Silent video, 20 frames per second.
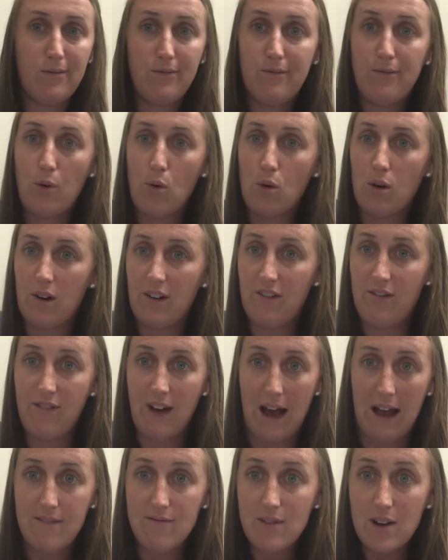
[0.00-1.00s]
4 to
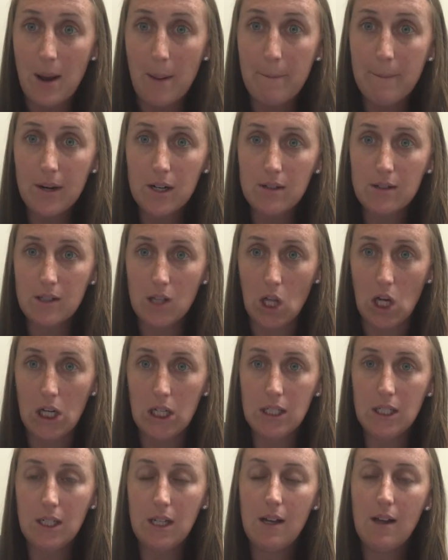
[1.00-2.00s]
5 numbers
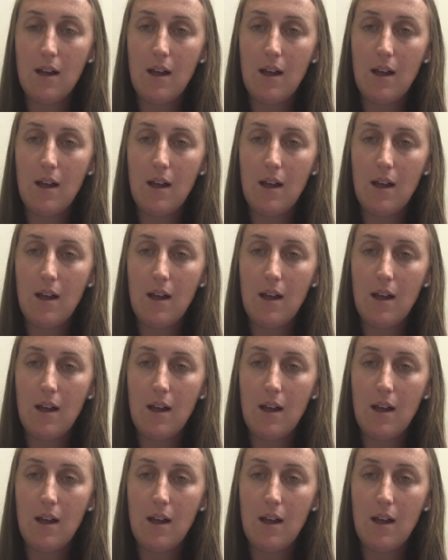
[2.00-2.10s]
long.